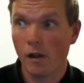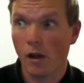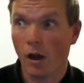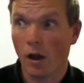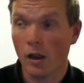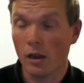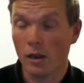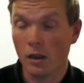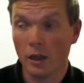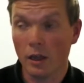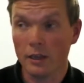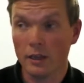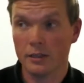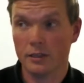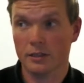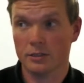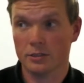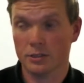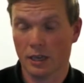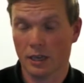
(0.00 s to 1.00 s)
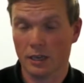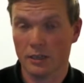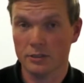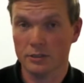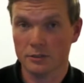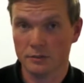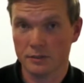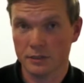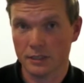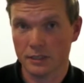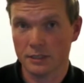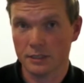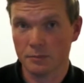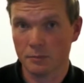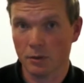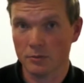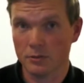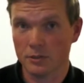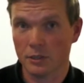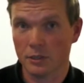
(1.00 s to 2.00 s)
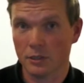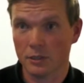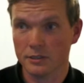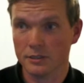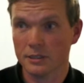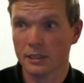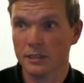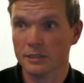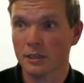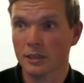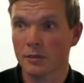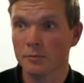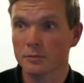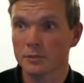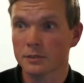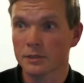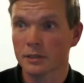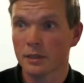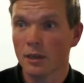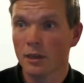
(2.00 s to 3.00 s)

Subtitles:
I like the challenge of setting multi-light setups,